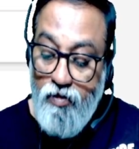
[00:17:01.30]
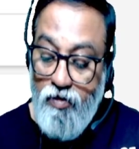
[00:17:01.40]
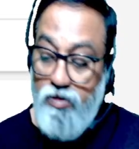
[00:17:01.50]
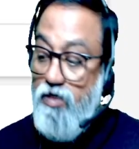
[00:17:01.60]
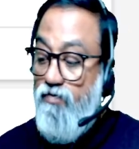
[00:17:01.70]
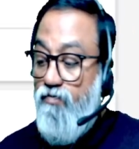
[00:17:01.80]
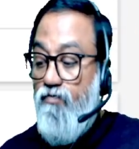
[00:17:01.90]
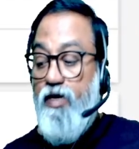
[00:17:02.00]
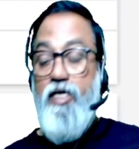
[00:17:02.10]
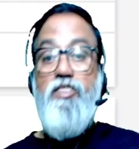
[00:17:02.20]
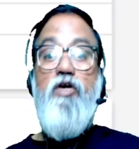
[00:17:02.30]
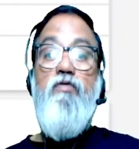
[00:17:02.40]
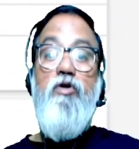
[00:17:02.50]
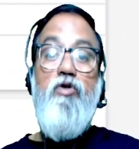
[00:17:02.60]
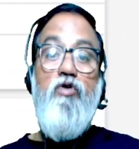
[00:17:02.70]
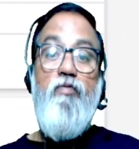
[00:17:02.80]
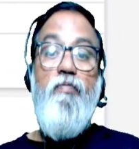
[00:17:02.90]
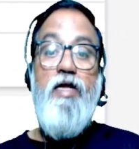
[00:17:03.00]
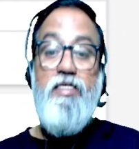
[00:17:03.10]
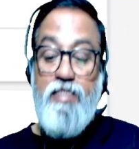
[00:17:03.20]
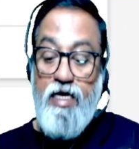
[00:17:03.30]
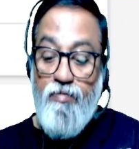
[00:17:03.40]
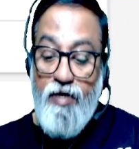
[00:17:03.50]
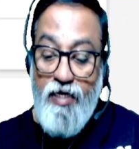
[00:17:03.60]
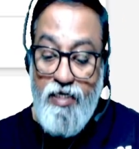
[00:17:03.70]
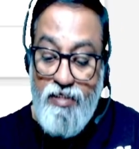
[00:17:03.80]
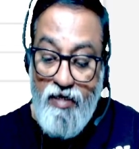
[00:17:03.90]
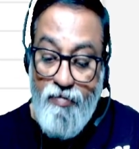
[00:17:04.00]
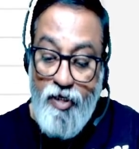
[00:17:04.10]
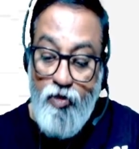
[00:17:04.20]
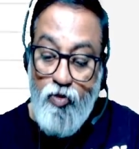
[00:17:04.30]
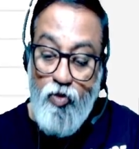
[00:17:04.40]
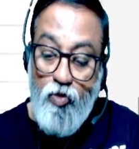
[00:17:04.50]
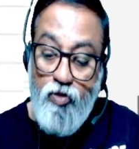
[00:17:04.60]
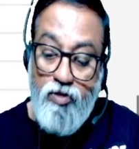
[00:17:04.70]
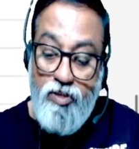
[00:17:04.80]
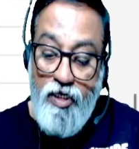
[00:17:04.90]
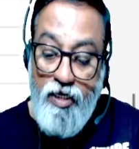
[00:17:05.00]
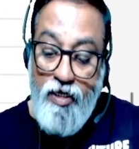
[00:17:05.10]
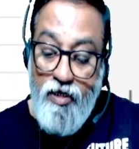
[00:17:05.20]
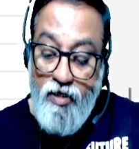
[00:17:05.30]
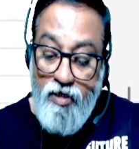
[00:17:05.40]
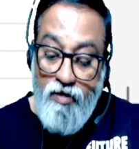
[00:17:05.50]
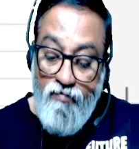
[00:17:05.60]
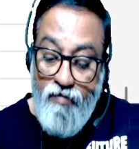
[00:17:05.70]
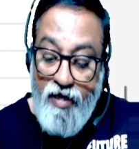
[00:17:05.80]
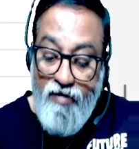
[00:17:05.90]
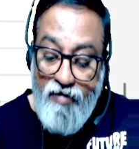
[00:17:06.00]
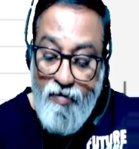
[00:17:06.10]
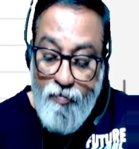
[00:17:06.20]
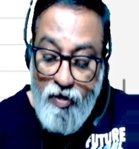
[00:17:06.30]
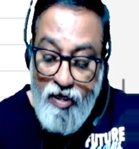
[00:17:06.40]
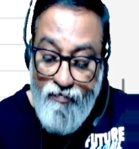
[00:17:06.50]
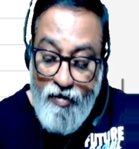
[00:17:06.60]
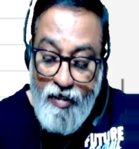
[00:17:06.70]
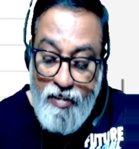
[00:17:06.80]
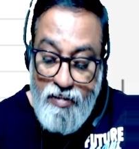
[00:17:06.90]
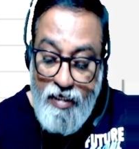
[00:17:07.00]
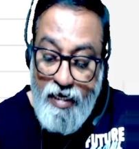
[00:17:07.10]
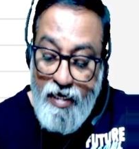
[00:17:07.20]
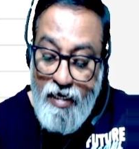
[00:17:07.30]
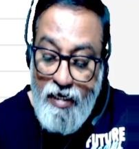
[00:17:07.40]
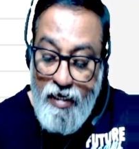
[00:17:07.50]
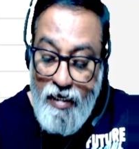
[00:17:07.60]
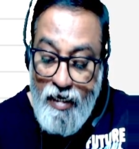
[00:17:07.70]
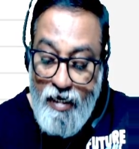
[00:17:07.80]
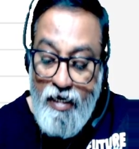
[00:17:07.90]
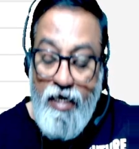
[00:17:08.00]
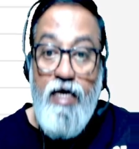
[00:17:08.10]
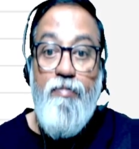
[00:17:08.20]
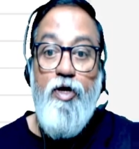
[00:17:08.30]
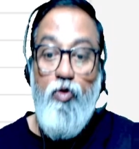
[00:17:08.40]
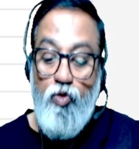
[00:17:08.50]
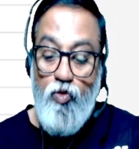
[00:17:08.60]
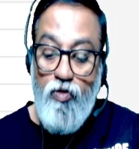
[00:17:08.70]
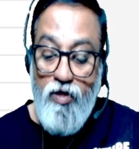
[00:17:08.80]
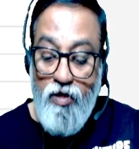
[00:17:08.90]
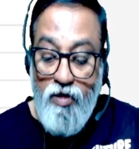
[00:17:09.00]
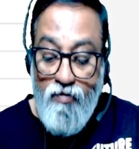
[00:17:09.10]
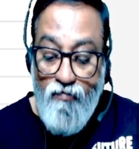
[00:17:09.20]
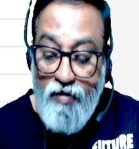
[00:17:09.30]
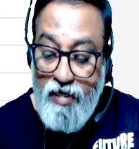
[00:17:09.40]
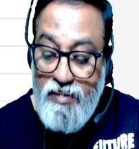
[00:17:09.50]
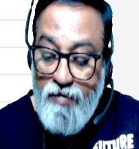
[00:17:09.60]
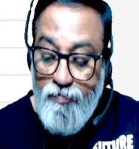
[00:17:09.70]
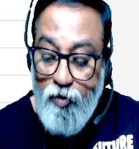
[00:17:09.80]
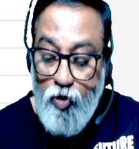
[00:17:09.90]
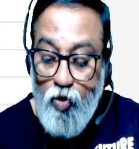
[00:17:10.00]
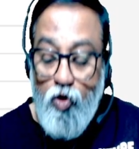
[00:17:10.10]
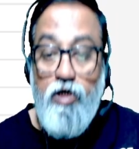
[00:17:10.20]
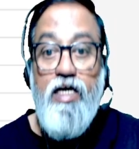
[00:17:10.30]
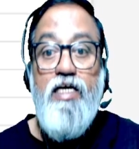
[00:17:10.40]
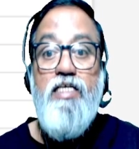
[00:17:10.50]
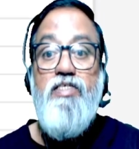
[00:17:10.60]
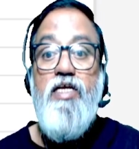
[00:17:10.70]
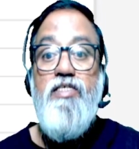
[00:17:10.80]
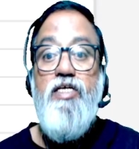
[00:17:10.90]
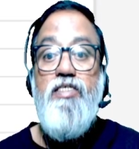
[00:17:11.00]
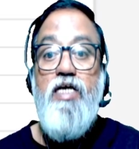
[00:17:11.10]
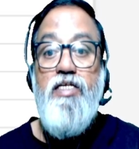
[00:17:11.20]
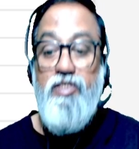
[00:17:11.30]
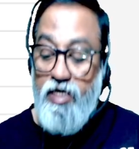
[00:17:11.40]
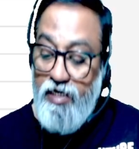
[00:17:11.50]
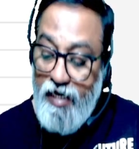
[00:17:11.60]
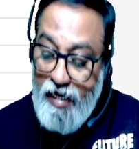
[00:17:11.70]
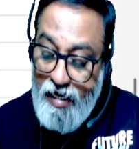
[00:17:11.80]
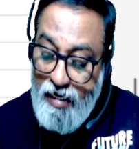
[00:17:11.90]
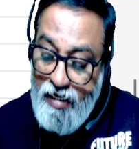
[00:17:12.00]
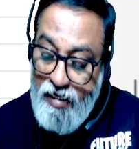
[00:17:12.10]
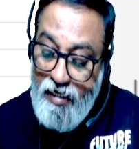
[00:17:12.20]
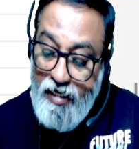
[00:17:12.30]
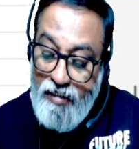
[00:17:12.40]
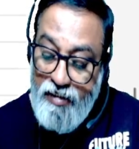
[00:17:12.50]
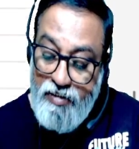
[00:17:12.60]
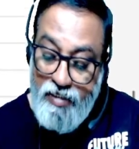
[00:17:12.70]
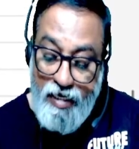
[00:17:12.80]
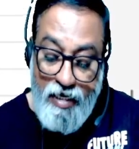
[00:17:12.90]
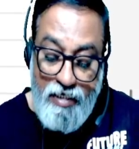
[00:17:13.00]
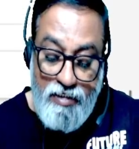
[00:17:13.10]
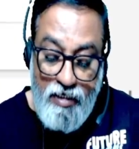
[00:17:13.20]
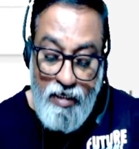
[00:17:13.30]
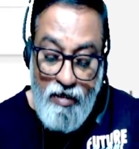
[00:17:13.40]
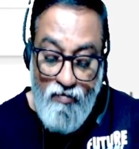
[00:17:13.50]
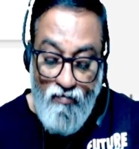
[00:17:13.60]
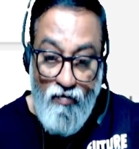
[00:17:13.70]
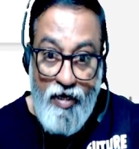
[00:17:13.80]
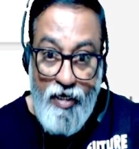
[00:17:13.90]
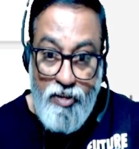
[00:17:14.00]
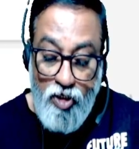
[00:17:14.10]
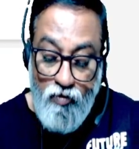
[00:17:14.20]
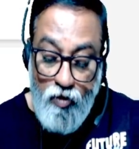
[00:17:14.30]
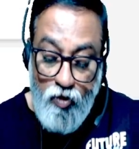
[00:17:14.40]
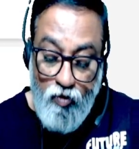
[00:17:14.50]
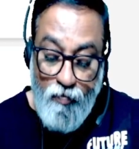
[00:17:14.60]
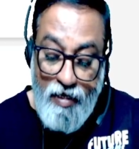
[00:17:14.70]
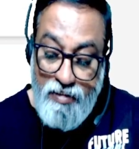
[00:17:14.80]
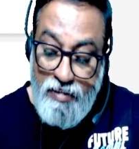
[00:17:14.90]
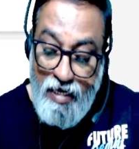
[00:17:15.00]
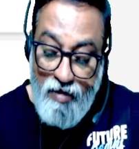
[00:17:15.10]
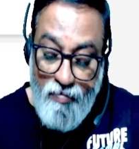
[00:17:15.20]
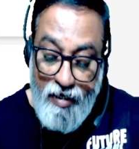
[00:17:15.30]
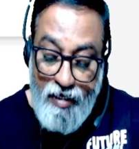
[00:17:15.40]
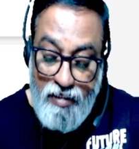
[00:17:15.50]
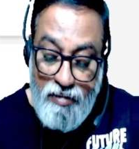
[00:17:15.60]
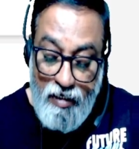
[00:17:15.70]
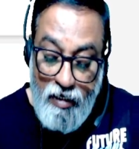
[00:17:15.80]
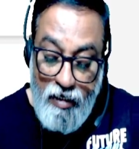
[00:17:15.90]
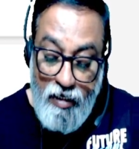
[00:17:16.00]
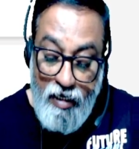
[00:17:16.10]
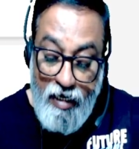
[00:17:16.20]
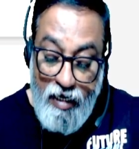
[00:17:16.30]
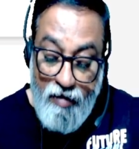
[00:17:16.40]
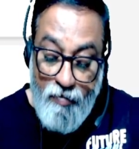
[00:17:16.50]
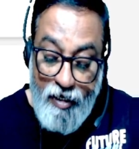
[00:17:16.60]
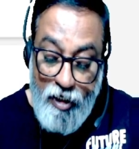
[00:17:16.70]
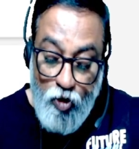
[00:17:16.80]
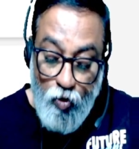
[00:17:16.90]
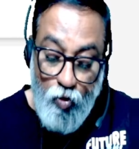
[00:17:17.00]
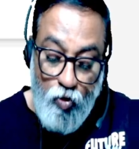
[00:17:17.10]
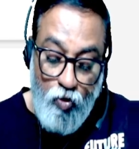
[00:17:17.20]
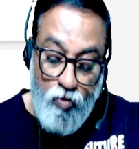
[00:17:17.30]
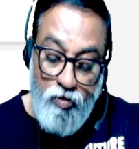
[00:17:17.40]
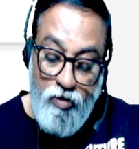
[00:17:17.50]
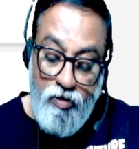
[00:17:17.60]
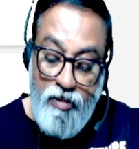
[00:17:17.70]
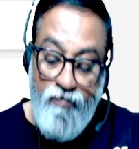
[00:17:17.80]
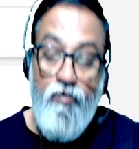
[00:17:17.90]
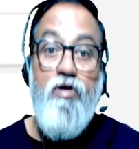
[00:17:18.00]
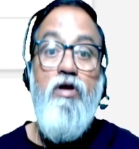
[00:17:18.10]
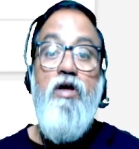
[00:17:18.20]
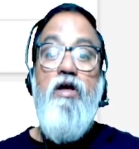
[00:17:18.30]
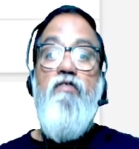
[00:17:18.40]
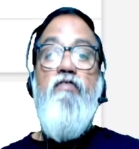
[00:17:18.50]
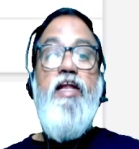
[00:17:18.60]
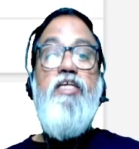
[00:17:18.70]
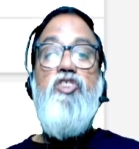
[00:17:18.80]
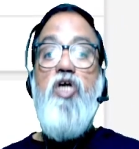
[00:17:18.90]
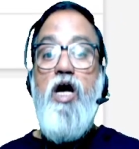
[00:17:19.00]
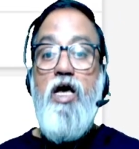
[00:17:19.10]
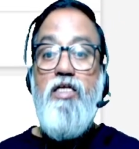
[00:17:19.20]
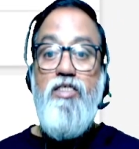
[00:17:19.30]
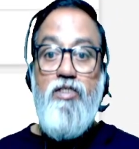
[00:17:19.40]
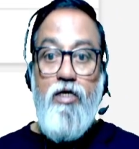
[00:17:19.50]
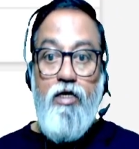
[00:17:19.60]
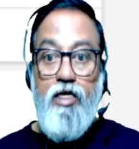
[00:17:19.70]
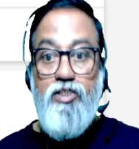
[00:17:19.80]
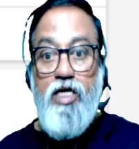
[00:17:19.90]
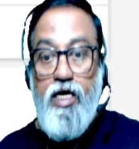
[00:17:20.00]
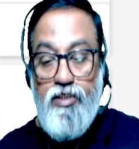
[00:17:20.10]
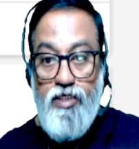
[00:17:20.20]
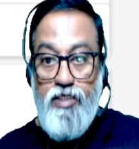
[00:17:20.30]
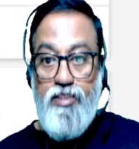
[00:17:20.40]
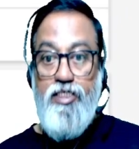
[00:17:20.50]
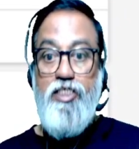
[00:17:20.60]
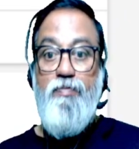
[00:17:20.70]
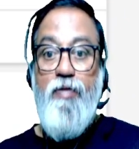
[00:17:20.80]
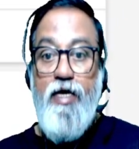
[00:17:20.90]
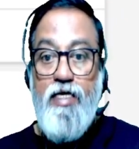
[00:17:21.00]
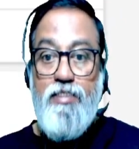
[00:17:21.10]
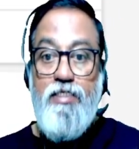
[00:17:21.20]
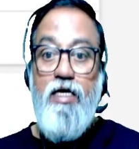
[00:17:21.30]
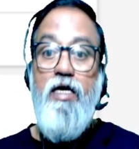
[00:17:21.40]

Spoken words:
So, y is equal to plus or minus a by root 2. See, very important. If it is a by root 2. For example, total distance is considered a. In this case, y is equal to plus or minus a by 2 root 2. Therefore, when a charge, third charge is displaced